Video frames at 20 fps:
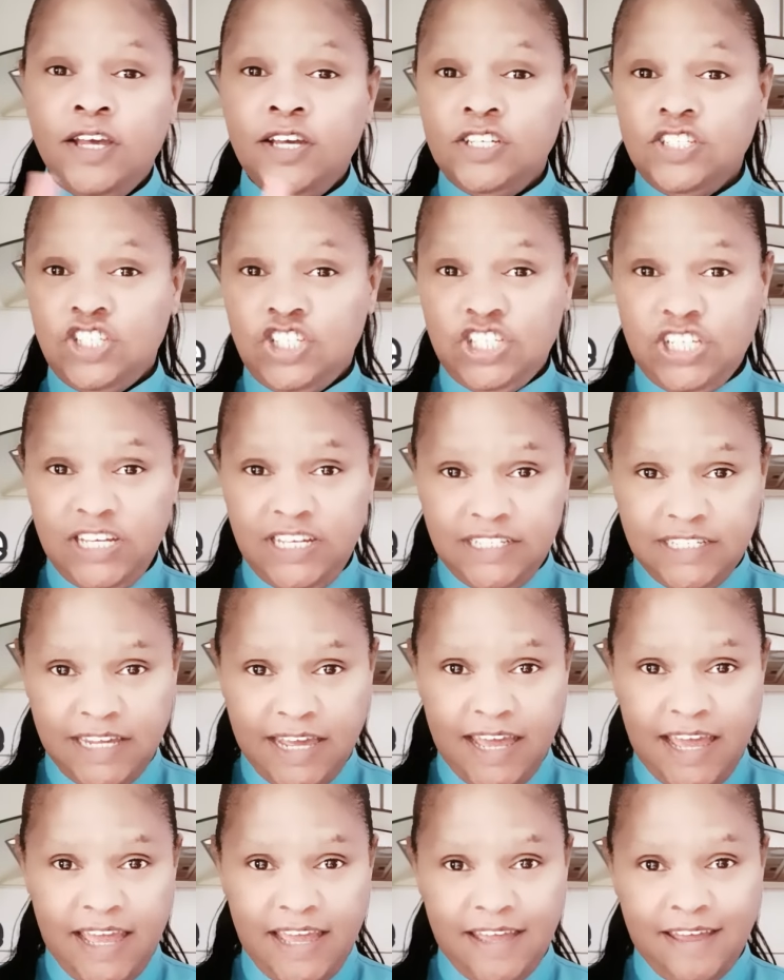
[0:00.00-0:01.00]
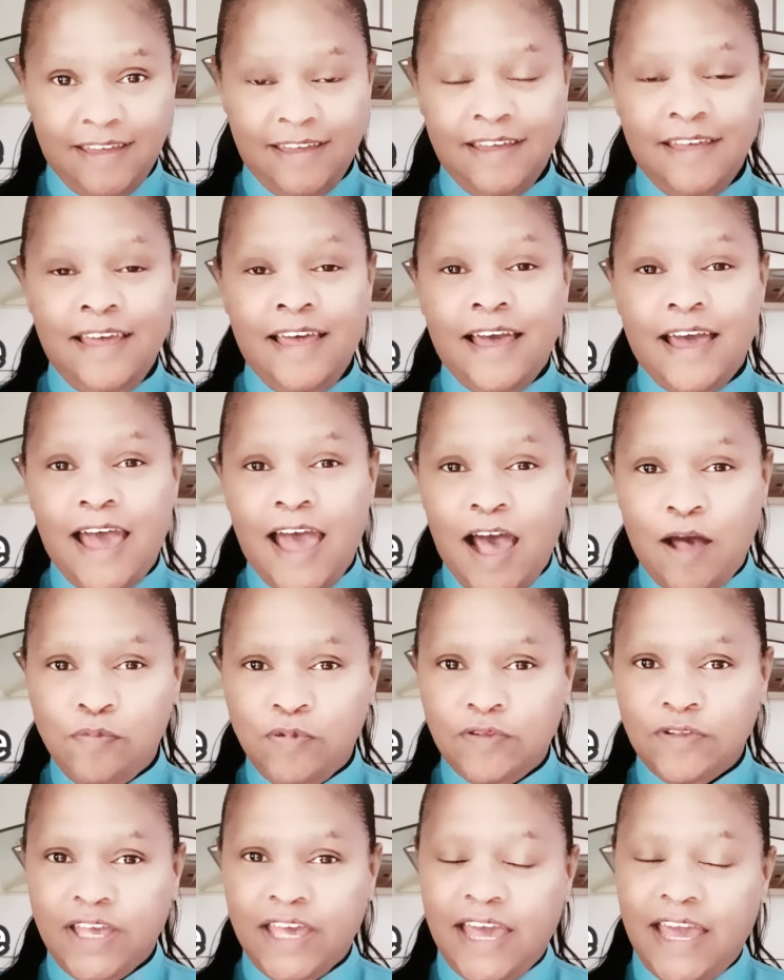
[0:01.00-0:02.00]
sheet cake,
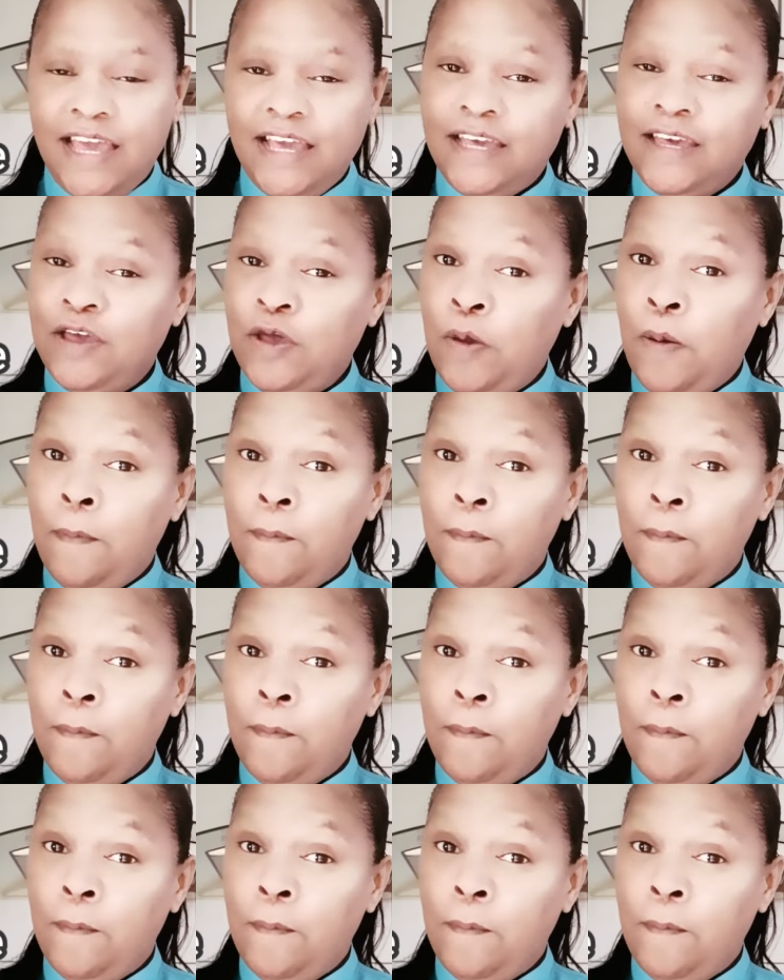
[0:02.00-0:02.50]
apple cake,